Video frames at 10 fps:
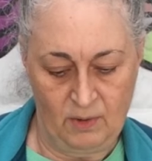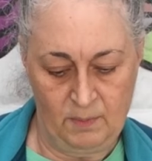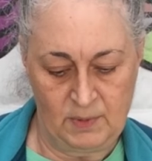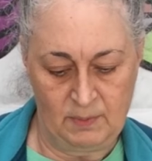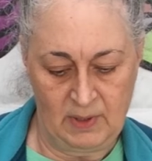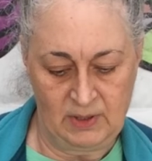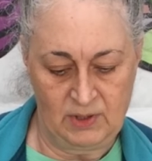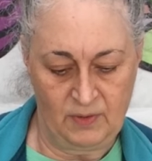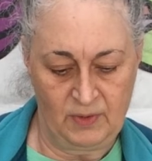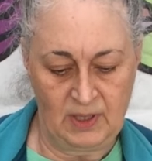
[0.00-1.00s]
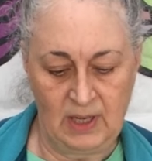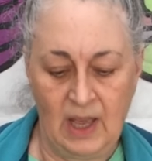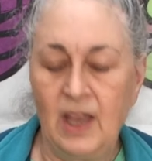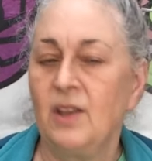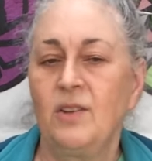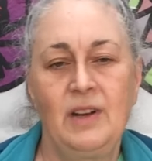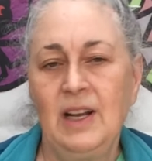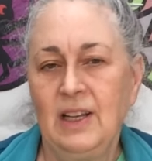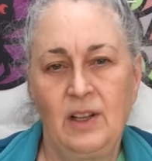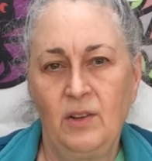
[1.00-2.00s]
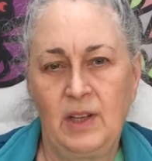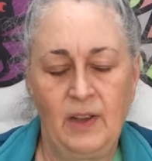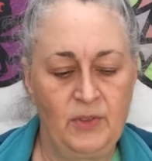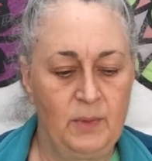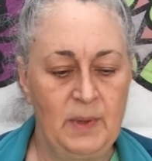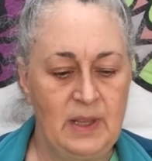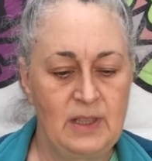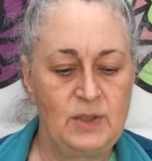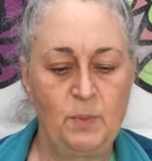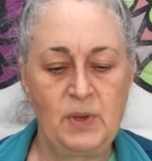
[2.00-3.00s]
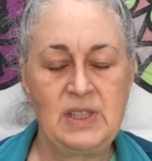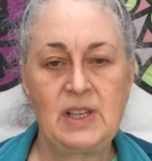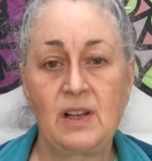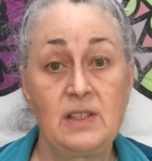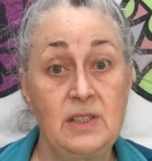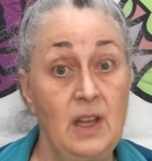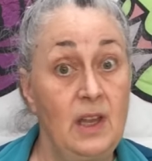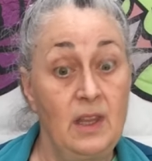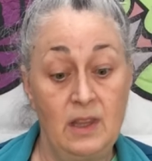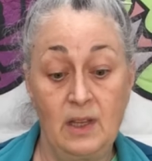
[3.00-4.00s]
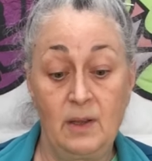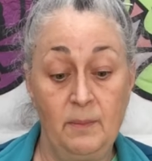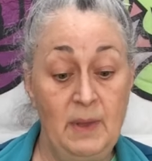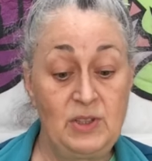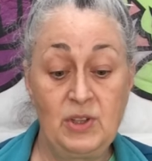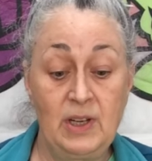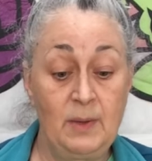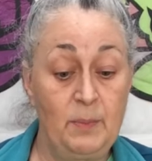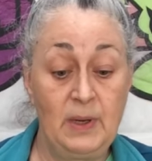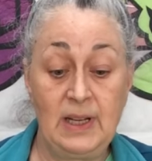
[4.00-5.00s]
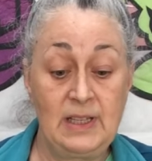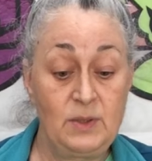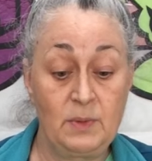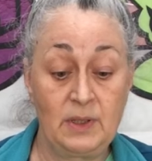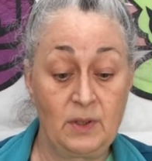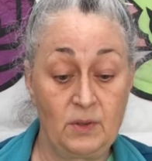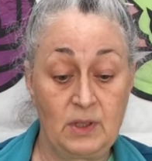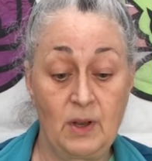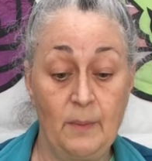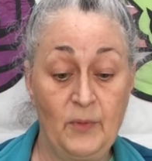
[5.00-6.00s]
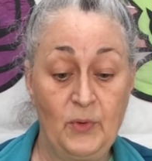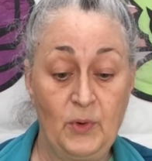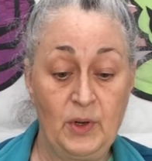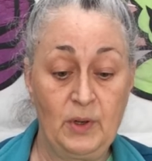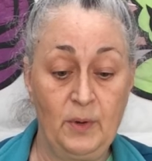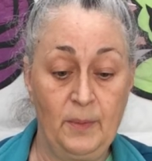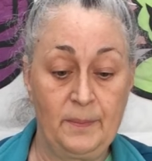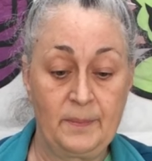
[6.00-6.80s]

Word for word: Oops, mine shifted. You really don't have to be this precise. The measuring police will not come for you.